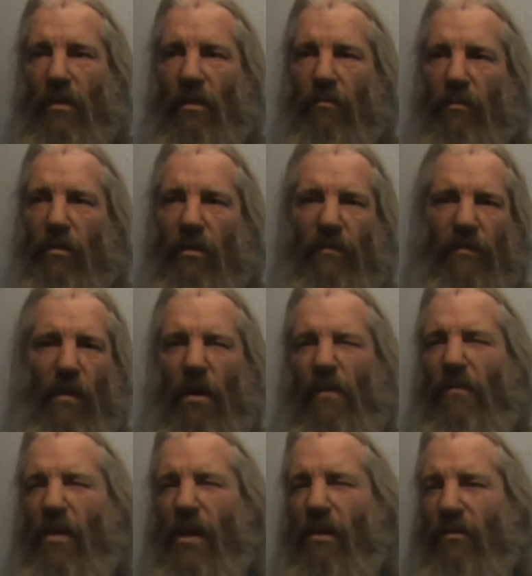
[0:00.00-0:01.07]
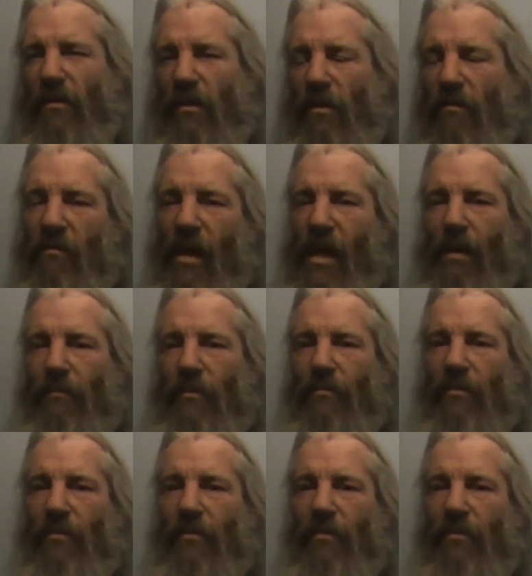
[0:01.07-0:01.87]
which is 5,000 grams,